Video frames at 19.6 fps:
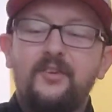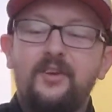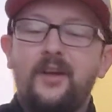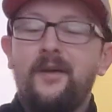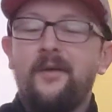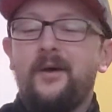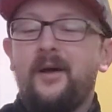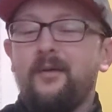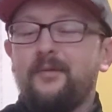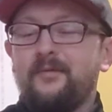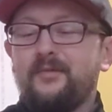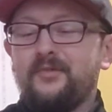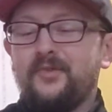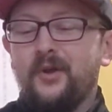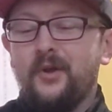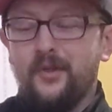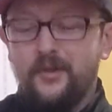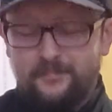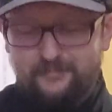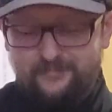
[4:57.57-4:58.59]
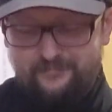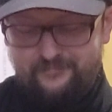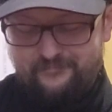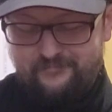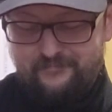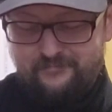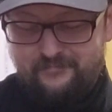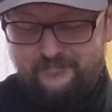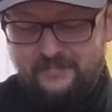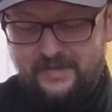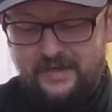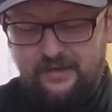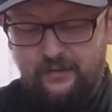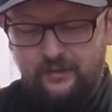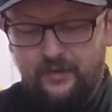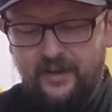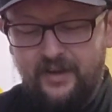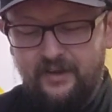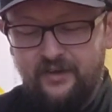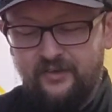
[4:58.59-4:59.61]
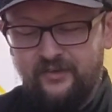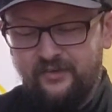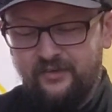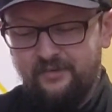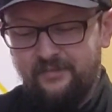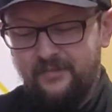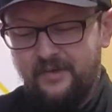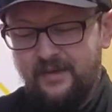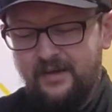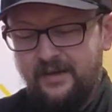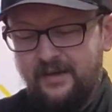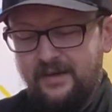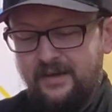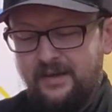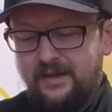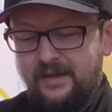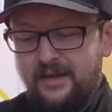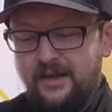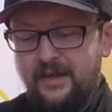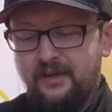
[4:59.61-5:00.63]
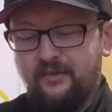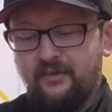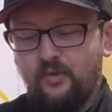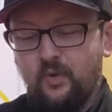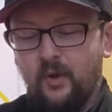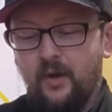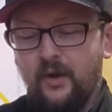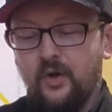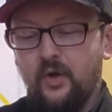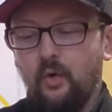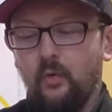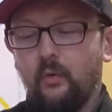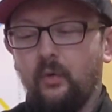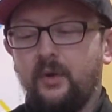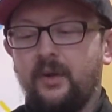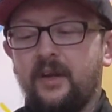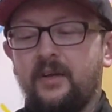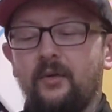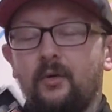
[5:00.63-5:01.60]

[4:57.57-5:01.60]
I'll show you the manual on that because it is quite cool looking,